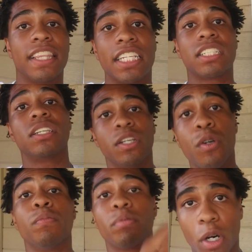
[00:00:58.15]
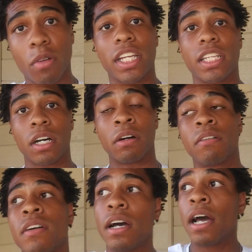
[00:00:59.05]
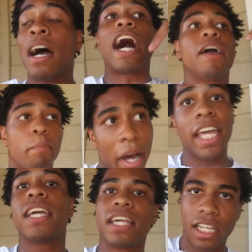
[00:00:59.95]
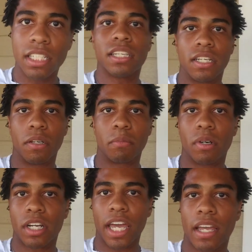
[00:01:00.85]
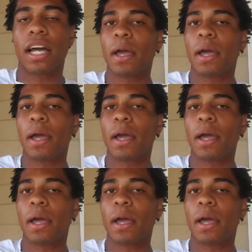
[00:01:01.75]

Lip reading: This new Broly, though, I might get into him, okay?